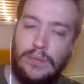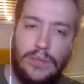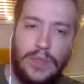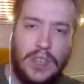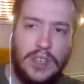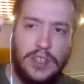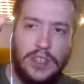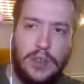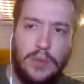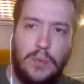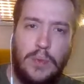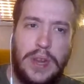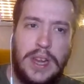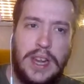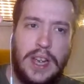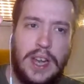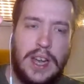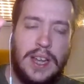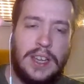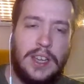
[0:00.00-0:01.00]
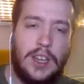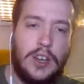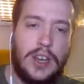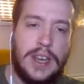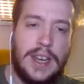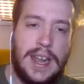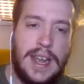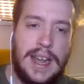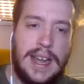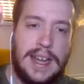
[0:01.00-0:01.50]
So we are
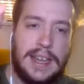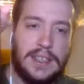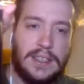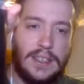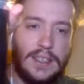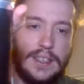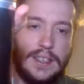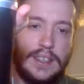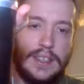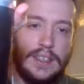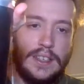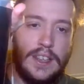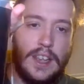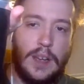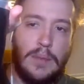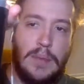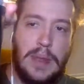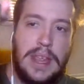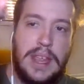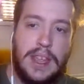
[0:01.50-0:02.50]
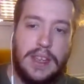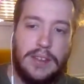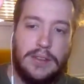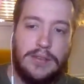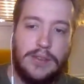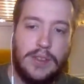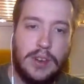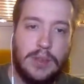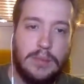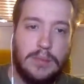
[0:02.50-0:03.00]
looking at a beer
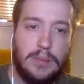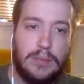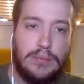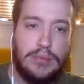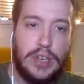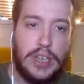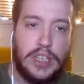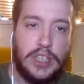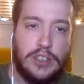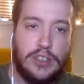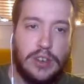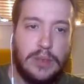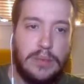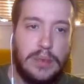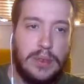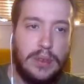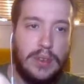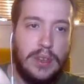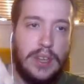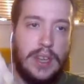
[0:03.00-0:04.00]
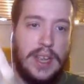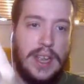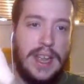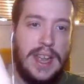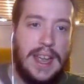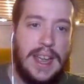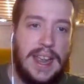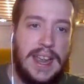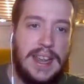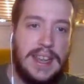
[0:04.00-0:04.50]
from Pressure Drop.
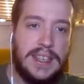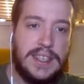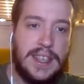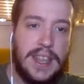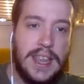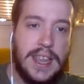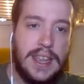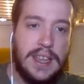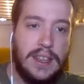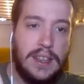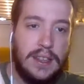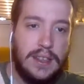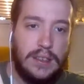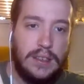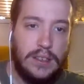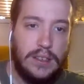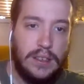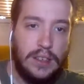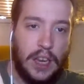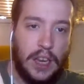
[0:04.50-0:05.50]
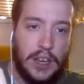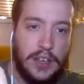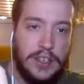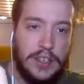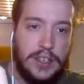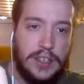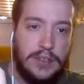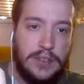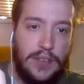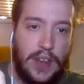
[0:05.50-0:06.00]
It is their
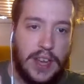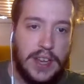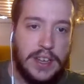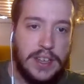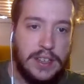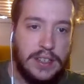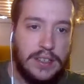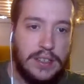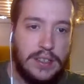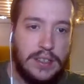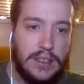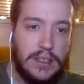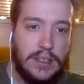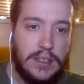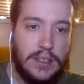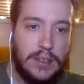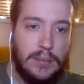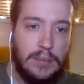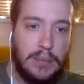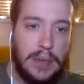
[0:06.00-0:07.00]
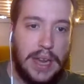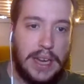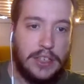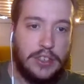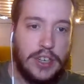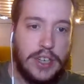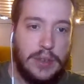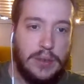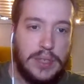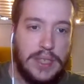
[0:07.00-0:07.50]
London's finest Black
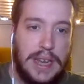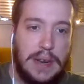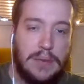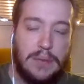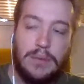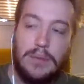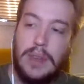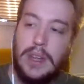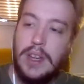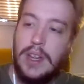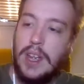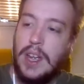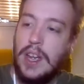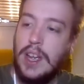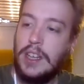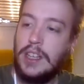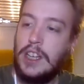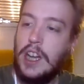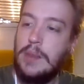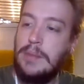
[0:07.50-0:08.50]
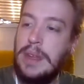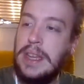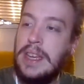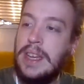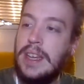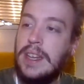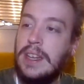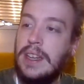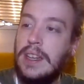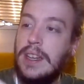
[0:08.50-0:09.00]
Treacle Stout,
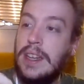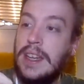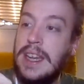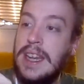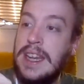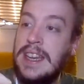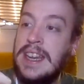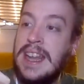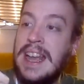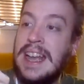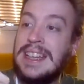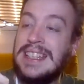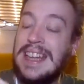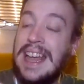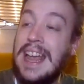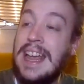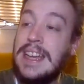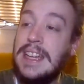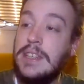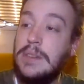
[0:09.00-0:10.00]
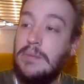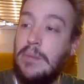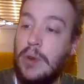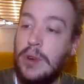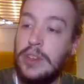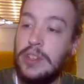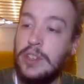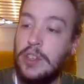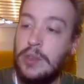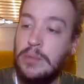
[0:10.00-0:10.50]
coming in at
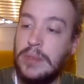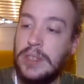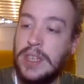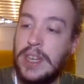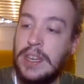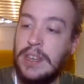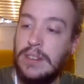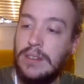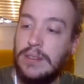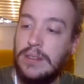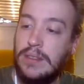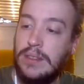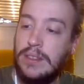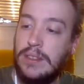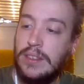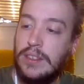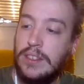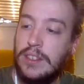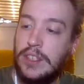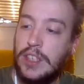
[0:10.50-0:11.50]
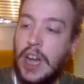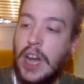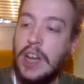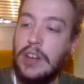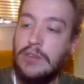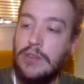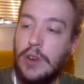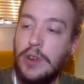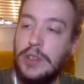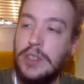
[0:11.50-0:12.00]
8.2%,
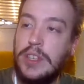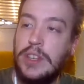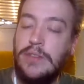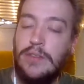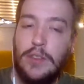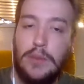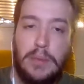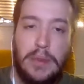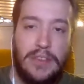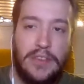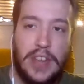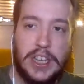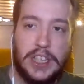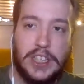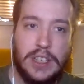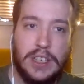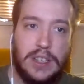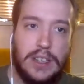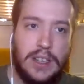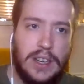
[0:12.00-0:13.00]
dark roasted for perfection.